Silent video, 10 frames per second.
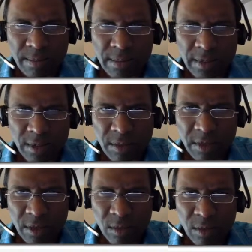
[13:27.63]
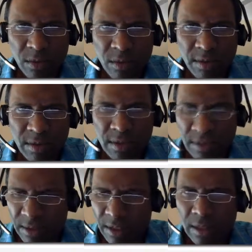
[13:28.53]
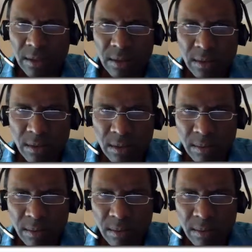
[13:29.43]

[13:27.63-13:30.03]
I think we need a quotes around these things.